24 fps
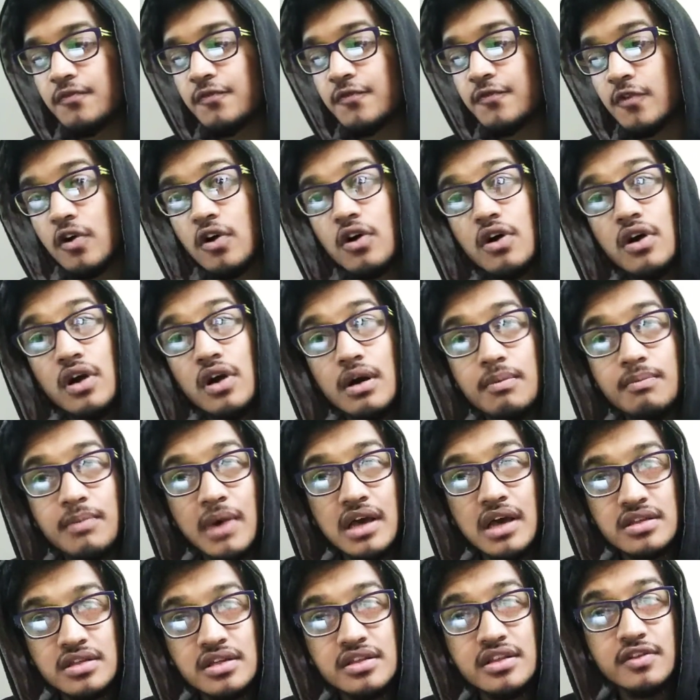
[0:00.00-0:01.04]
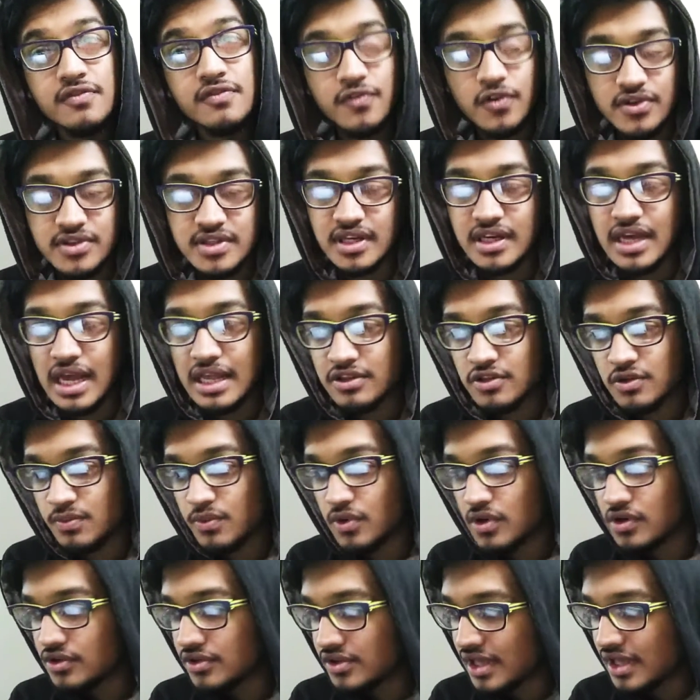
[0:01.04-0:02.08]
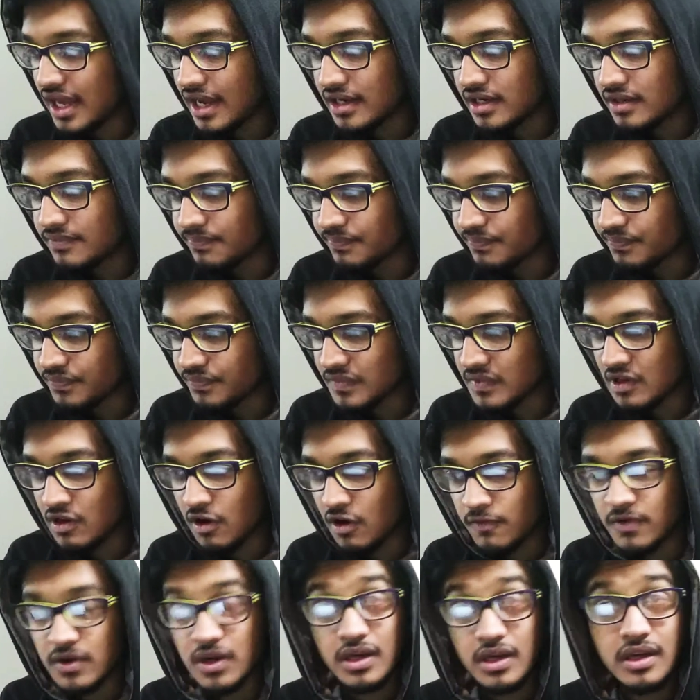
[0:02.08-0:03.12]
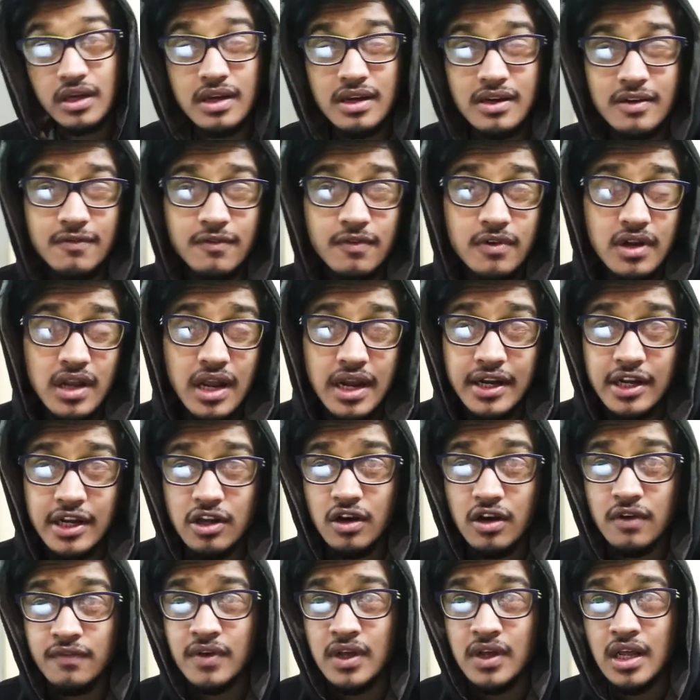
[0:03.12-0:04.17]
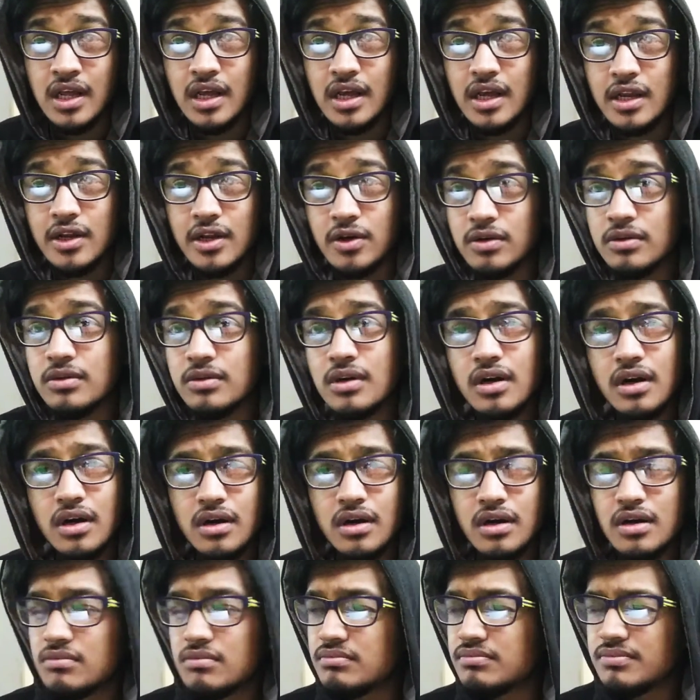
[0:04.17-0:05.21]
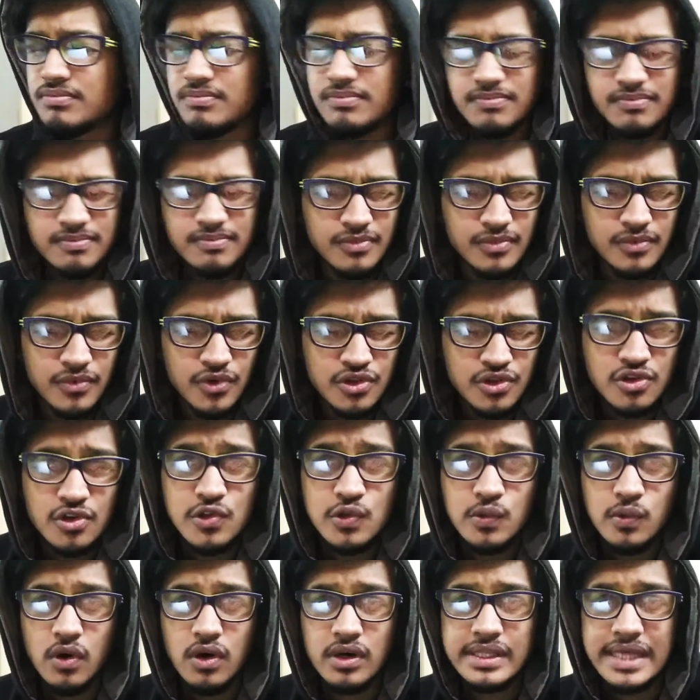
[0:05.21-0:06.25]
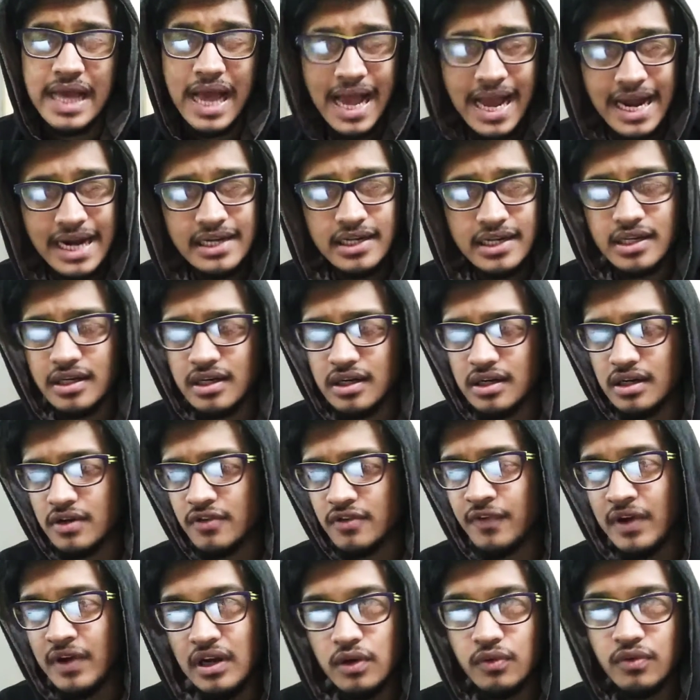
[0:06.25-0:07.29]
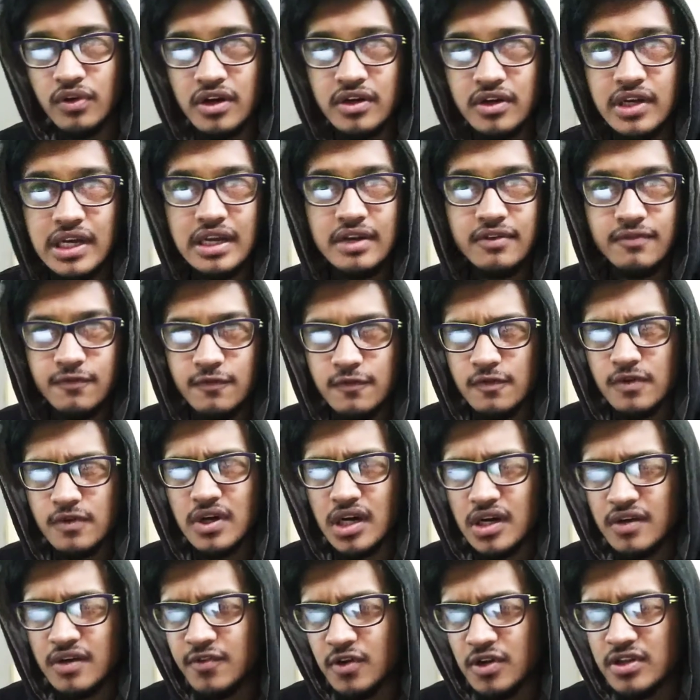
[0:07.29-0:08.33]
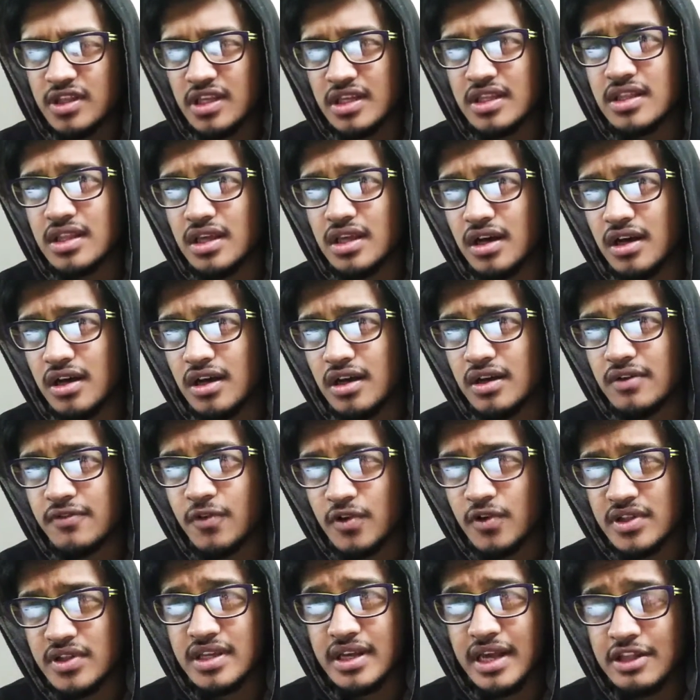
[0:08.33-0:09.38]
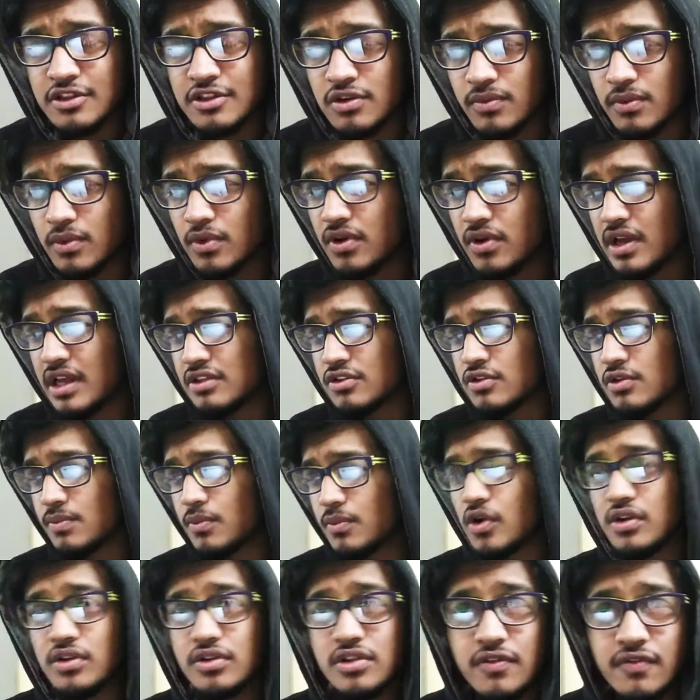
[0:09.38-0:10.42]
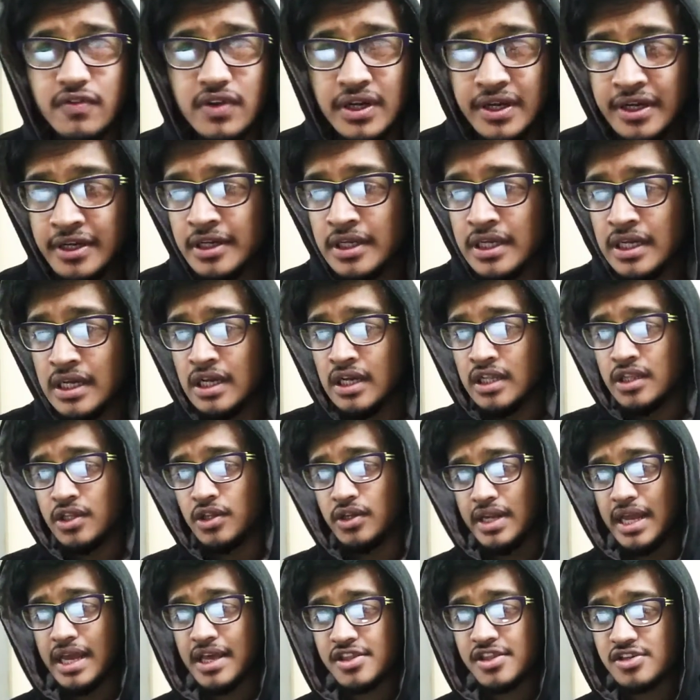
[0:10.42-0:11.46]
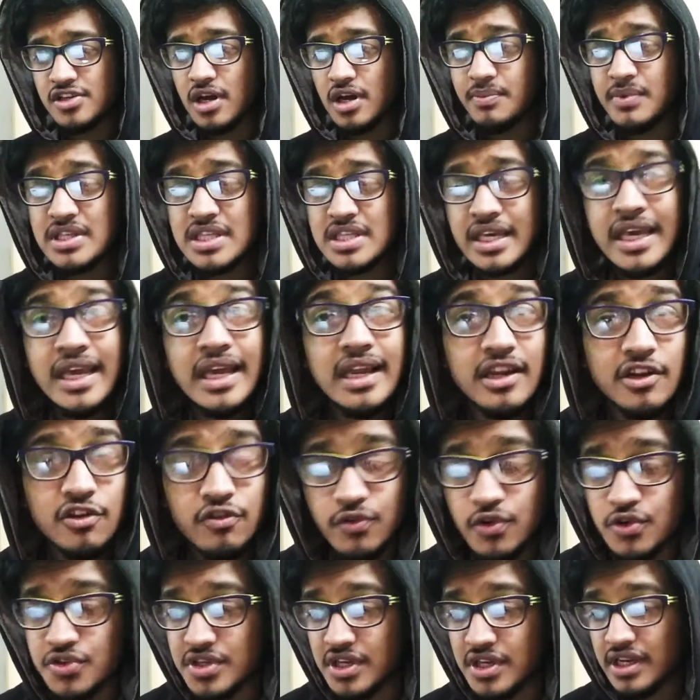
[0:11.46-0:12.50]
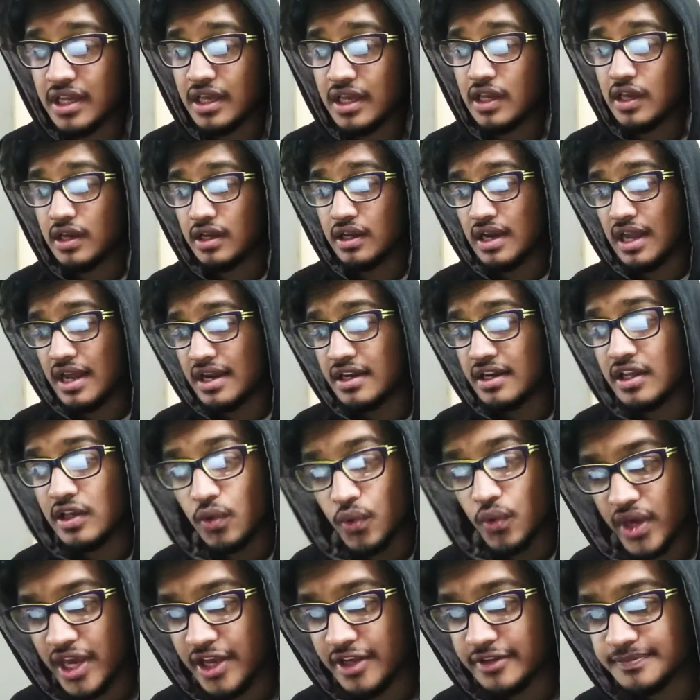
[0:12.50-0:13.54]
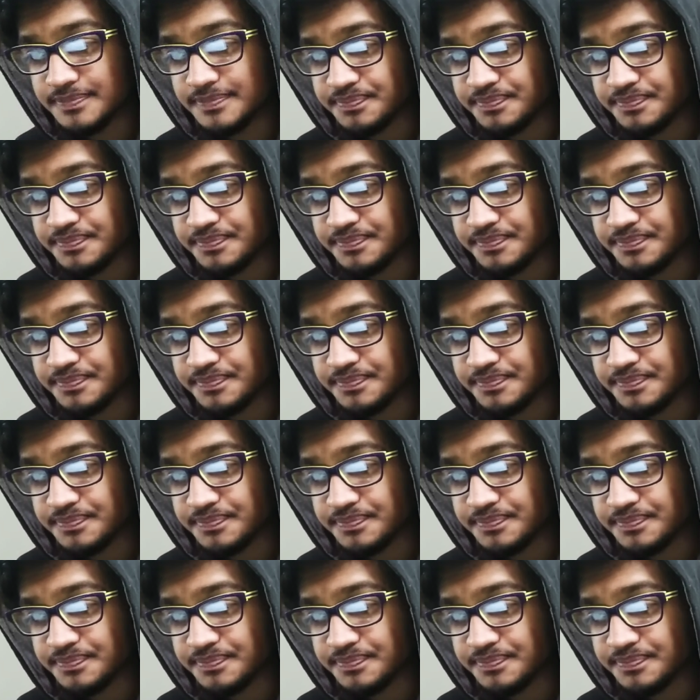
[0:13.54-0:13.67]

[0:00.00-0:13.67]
for a master's in forensic anthropology and they offer a variety of you know uh, research works and uh, field work in uh, forensics uh, forensic anthrop- anthropology field the next term is keele university england uk